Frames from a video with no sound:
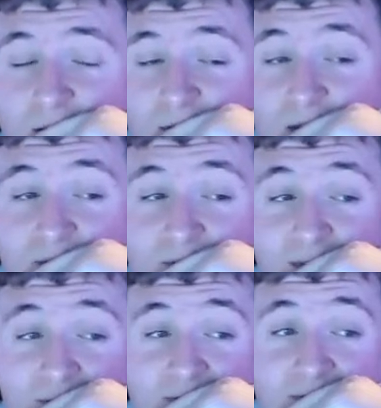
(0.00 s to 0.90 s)
Do you
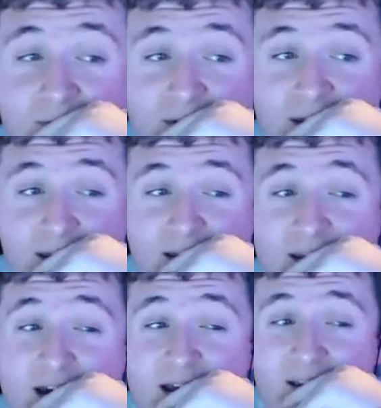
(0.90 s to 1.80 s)
like Fortnite?
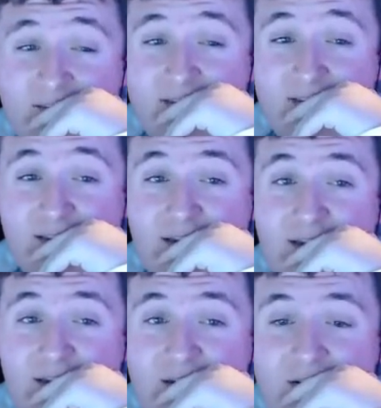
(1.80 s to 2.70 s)
Nice.
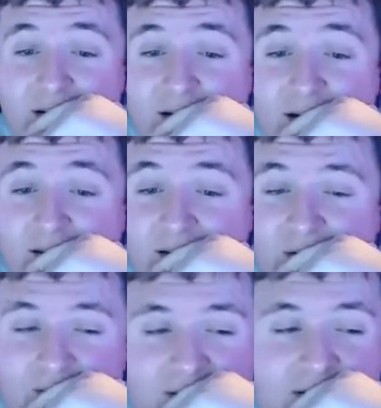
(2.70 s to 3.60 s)
I
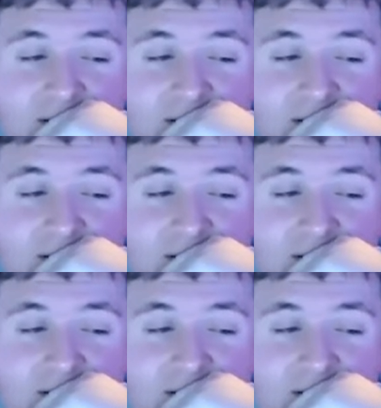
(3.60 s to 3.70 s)
don't.